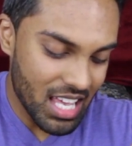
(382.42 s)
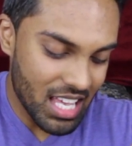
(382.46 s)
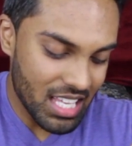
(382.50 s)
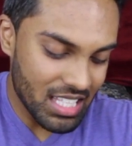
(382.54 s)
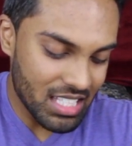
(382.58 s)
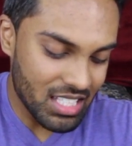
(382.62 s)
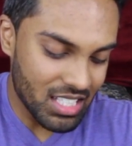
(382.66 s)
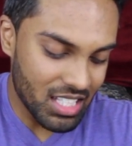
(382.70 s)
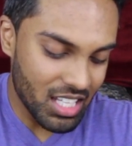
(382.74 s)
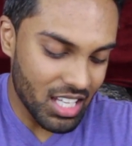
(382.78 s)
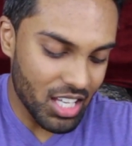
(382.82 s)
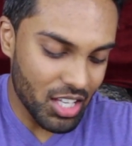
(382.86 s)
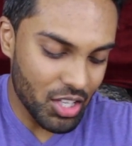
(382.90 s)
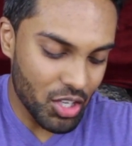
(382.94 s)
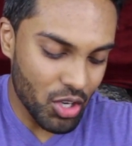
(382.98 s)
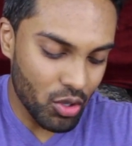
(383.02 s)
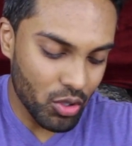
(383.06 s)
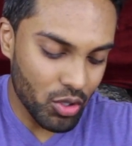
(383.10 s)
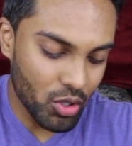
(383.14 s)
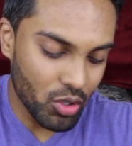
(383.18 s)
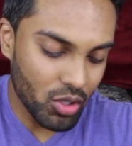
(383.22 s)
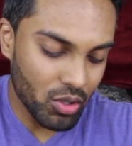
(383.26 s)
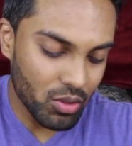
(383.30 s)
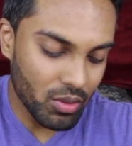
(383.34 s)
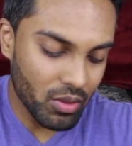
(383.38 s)
it, you know,
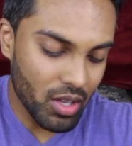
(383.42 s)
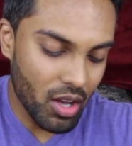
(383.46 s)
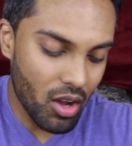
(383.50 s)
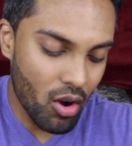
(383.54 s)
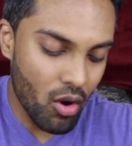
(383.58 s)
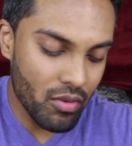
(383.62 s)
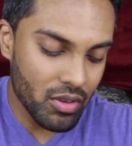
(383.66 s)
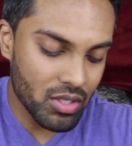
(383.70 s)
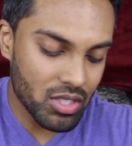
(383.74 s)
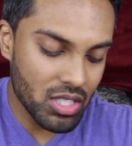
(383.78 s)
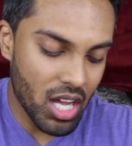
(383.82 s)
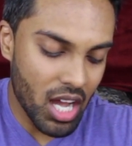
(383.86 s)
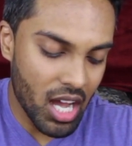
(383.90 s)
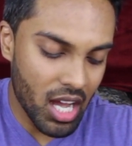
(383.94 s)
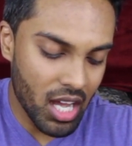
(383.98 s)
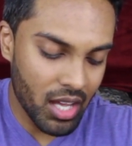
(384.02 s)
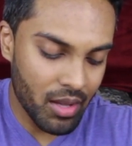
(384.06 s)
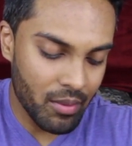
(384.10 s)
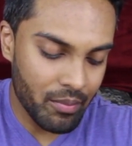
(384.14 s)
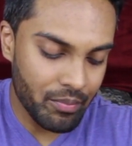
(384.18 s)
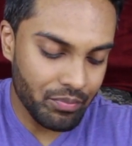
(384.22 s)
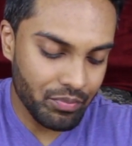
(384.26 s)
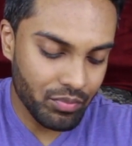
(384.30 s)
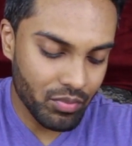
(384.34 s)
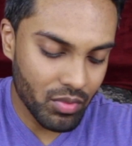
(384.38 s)
you'll, over
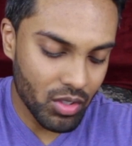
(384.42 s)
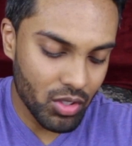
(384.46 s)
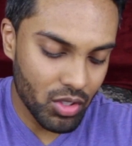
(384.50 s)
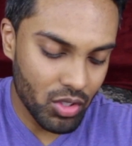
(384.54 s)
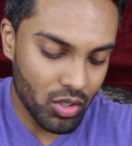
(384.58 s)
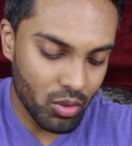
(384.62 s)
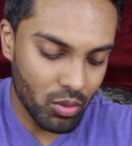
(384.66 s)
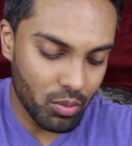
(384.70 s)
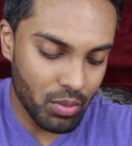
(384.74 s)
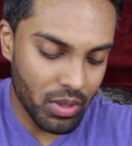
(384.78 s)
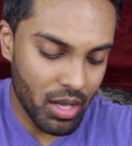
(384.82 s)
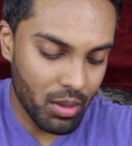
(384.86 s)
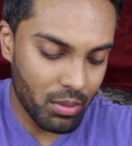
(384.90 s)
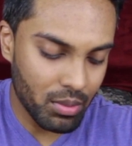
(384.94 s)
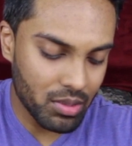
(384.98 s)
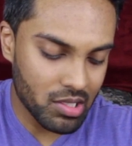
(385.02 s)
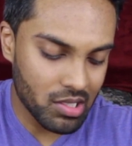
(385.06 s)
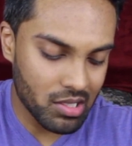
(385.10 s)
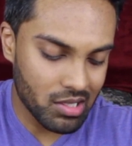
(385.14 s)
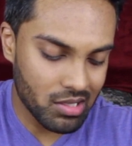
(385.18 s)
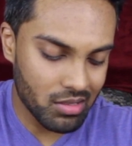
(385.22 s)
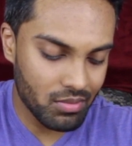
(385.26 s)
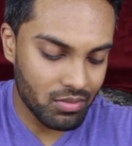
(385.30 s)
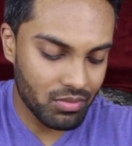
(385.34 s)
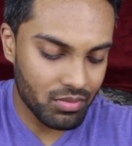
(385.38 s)
time, you'll be able
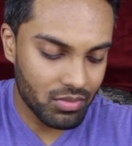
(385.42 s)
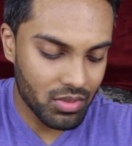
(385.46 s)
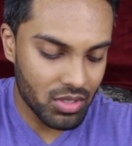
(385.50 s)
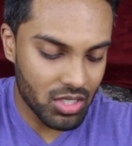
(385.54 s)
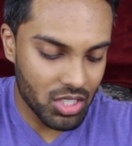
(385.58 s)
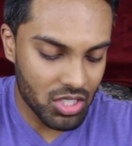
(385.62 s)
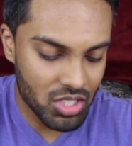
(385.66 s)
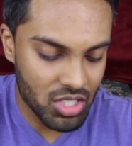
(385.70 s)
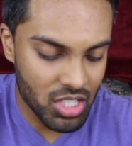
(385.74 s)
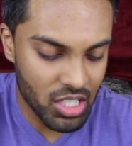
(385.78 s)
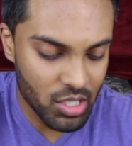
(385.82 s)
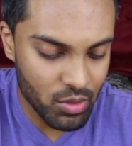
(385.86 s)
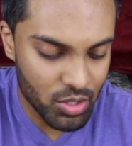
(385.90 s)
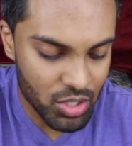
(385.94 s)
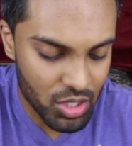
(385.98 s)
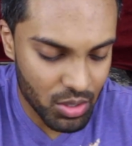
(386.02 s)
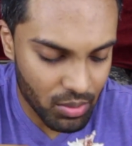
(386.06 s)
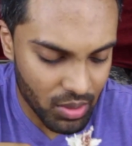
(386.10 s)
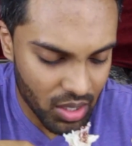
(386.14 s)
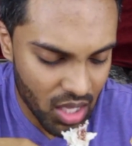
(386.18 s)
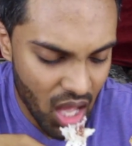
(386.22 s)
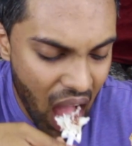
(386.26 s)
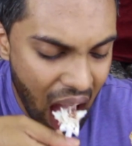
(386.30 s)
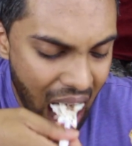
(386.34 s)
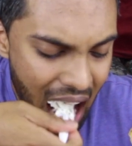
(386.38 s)
to distinguish
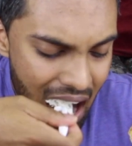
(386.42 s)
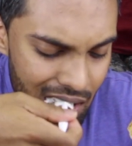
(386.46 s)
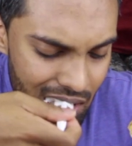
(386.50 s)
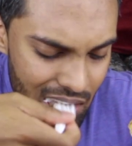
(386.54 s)
it, but